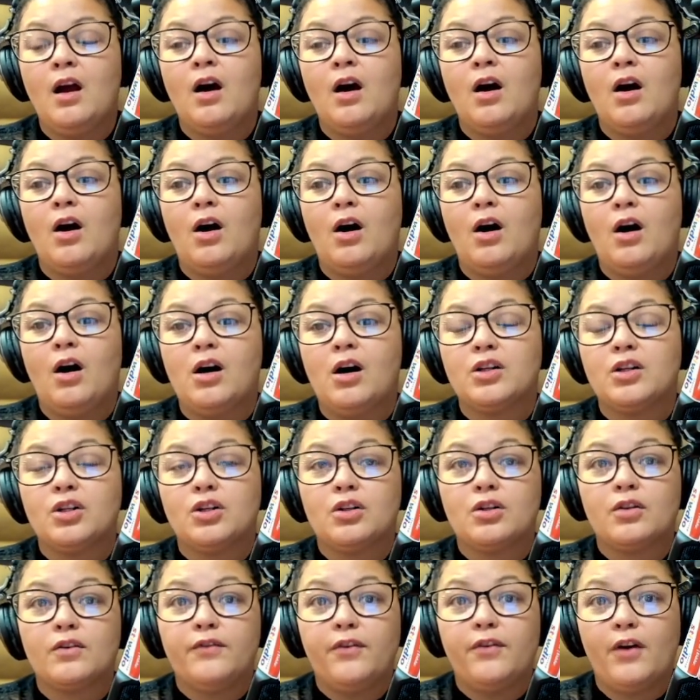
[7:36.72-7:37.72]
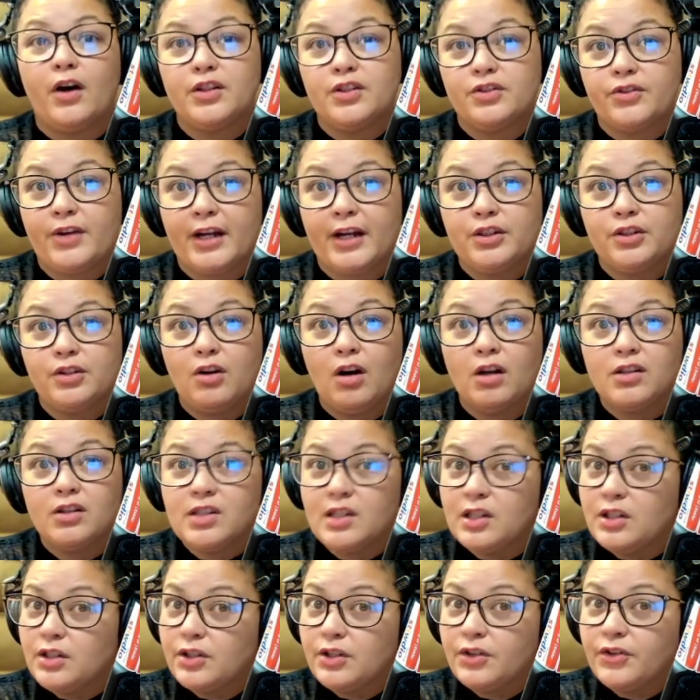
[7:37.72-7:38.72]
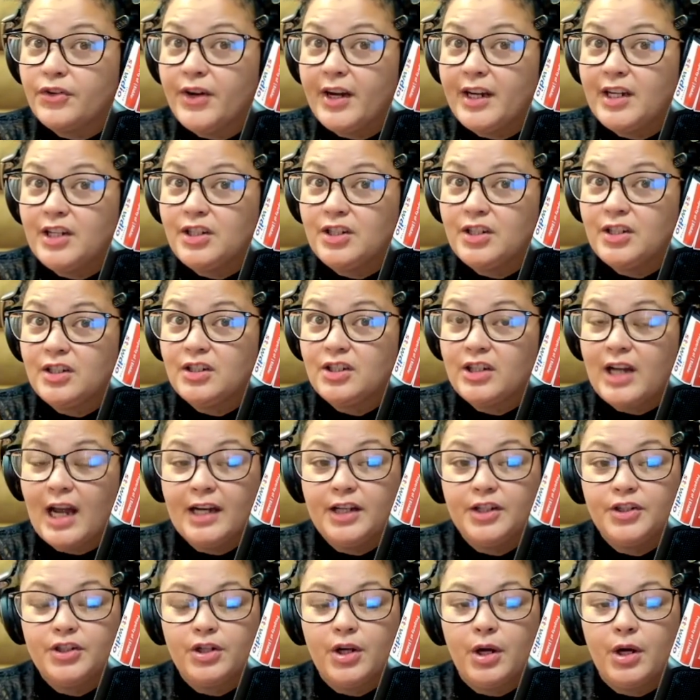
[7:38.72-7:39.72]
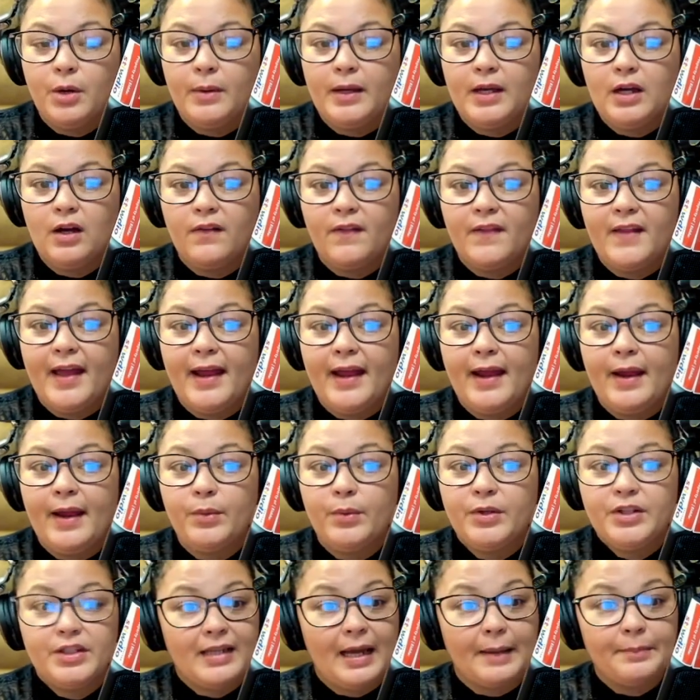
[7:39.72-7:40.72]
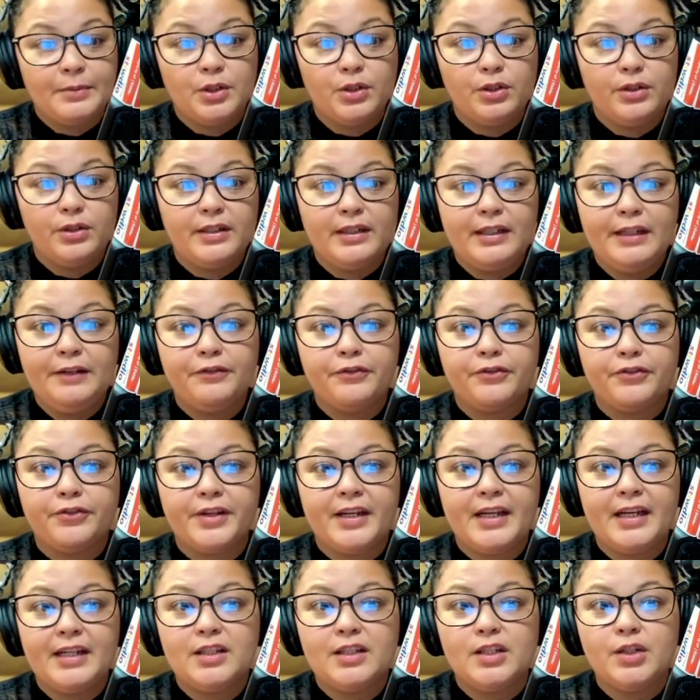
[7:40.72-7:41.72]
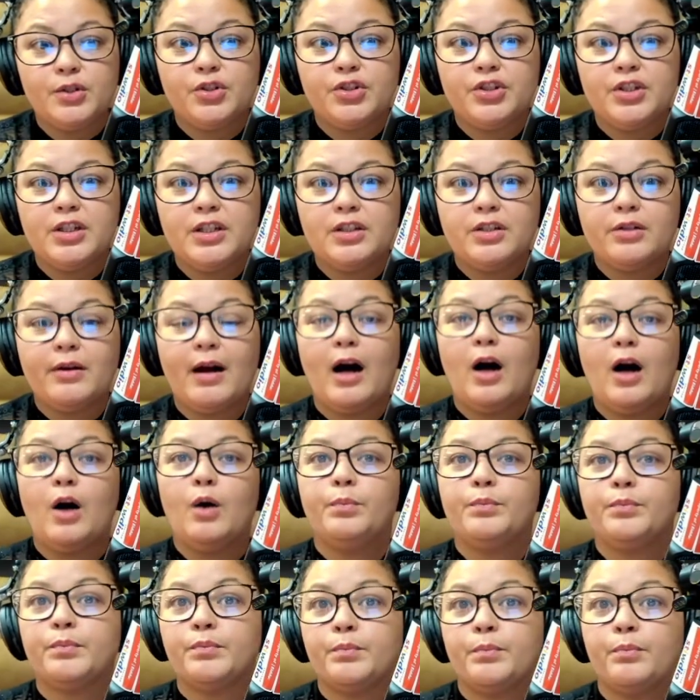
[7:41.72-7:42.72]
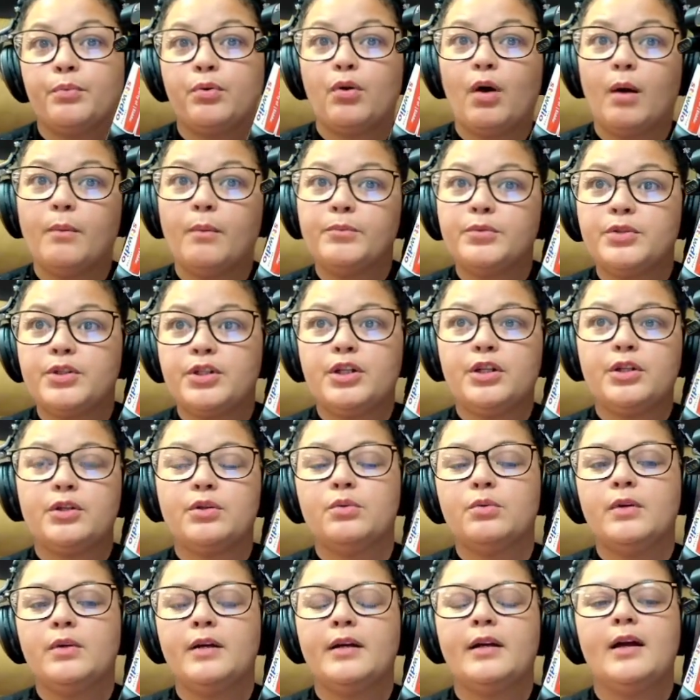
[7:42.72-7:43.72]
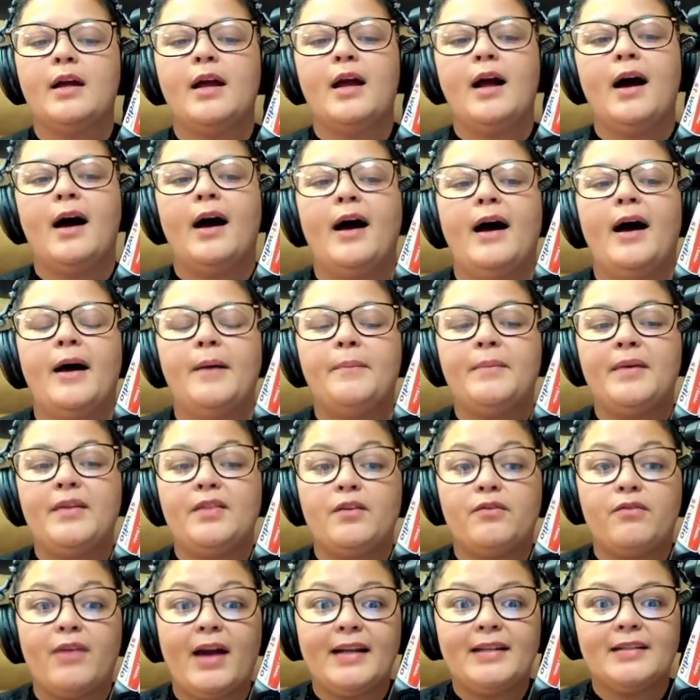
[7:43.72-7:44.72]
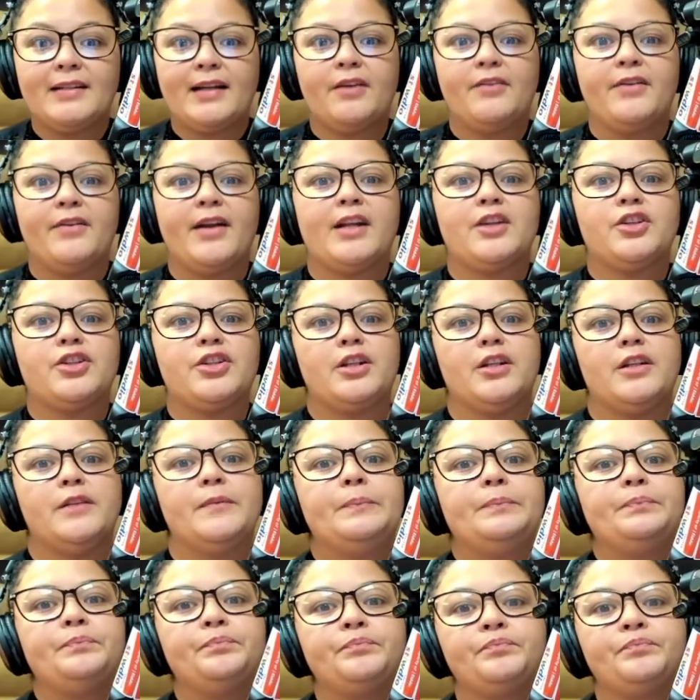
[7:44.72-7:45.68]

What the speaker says: on fast track to content creation challenge going on there, which is absolutely free. So it's just to help prompt you in the right direction.